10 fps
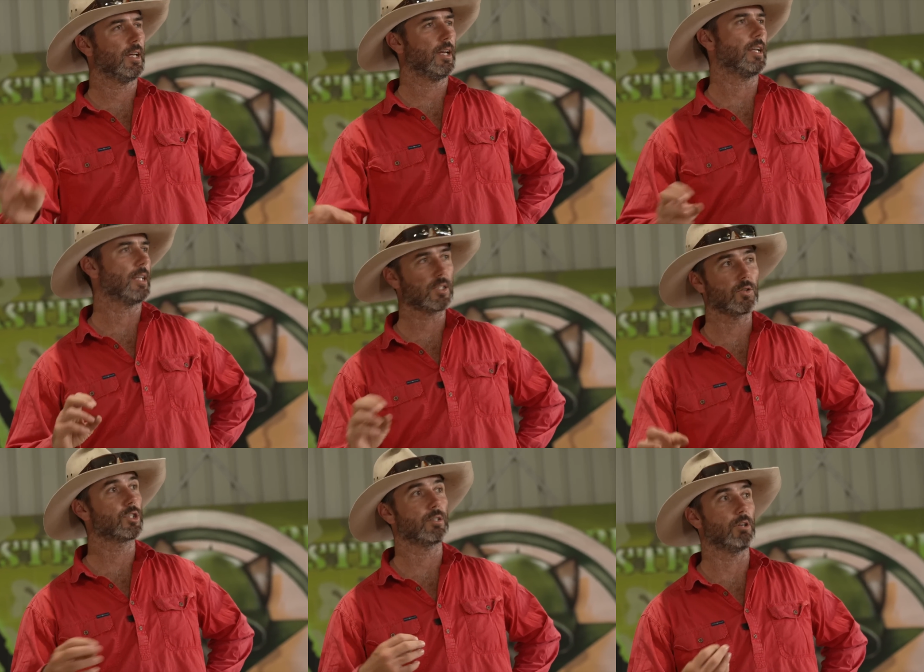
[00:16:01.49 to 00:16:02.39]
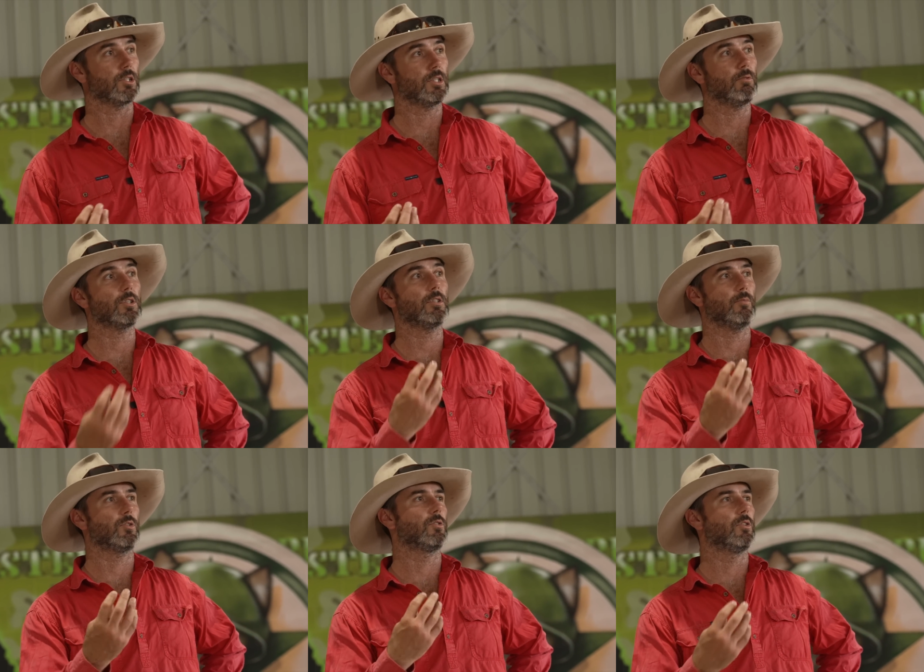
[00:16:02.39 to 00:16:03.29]
And that's all she wants. She wants to
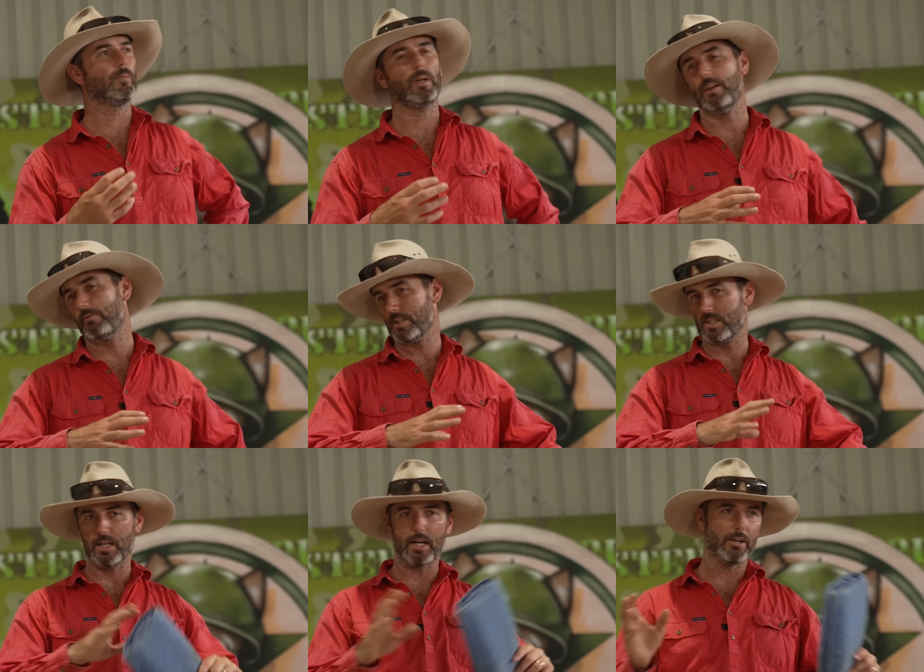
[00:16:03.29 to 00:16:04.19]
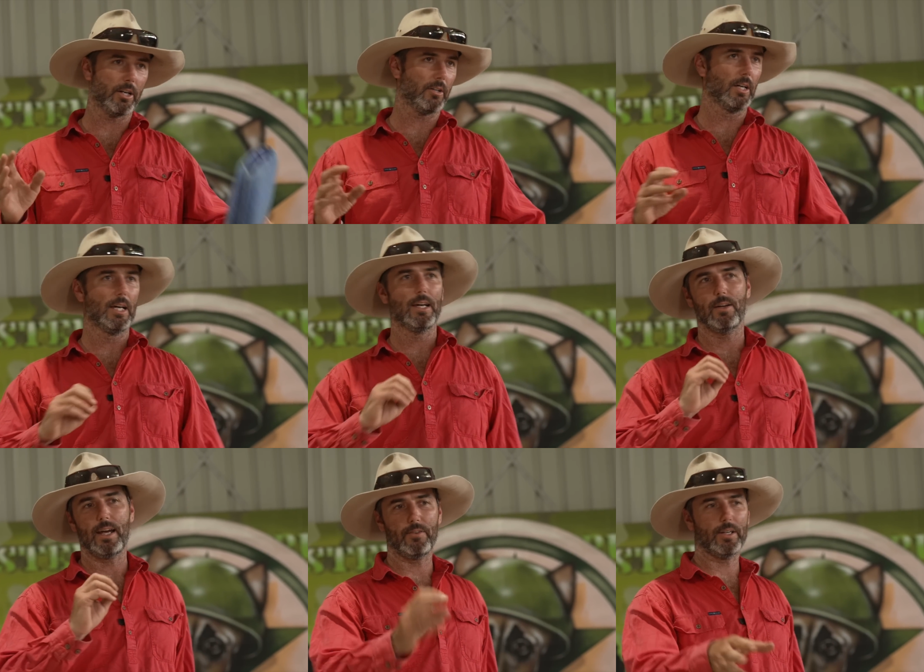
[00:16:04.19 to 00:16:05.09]
absorb every scenario.
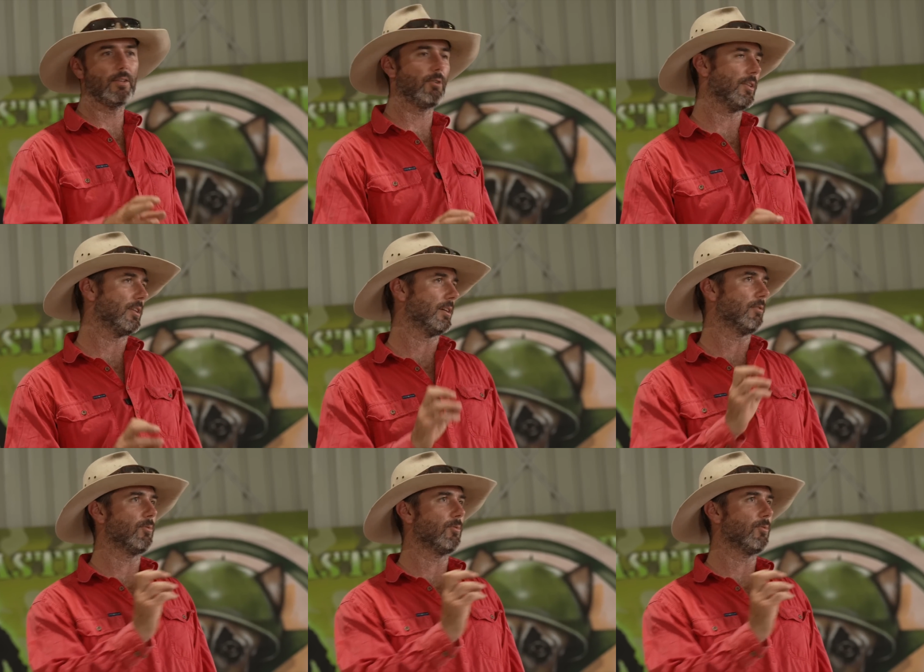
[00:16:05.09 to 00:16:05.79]
Have I done the right thing?